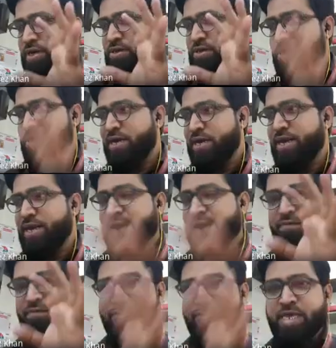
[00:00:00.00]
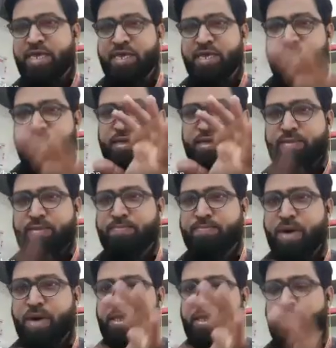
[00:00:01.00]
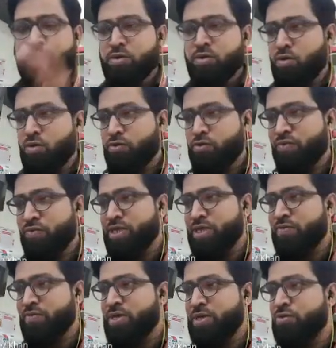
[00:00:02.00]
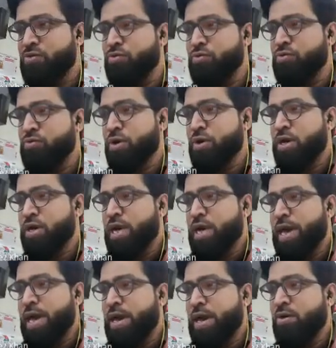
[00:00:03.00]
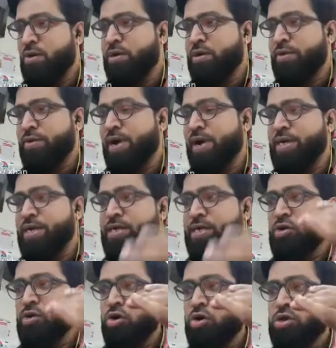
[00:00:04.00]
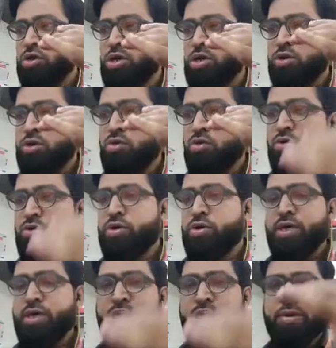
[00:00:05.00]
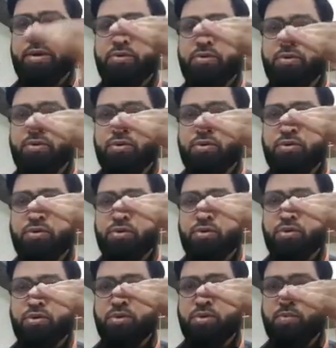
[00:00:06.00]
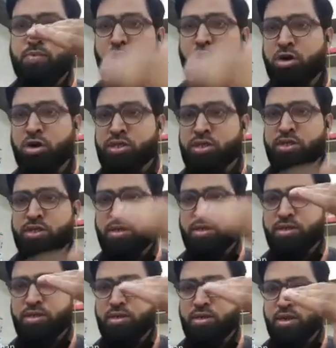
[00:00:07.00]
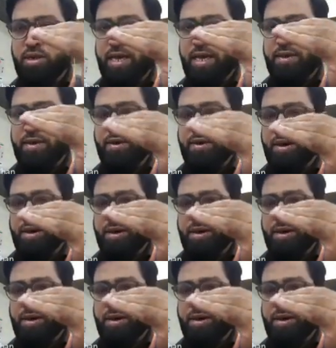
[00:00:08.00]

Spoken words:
inside every Python code. Wherever you have divided your code into blocks, like